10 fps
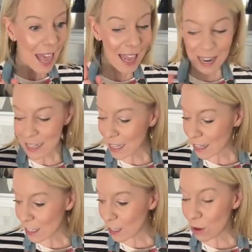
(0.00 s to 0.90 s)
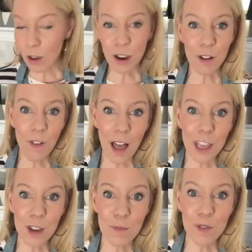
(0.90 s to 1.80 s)
It is in the slow Cooker
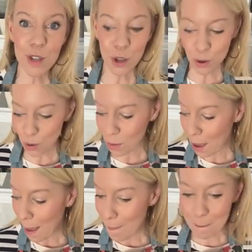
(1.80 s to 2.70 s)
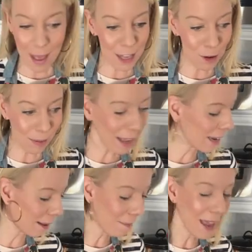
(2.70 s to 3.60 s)
Volume 2 Menu
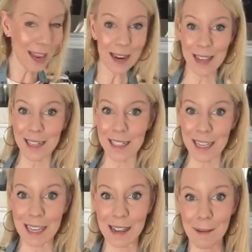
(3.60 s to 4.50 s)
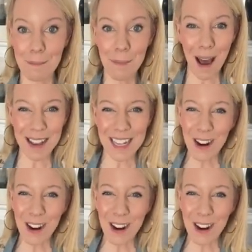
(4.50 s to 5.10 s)
Planning Made Easy box.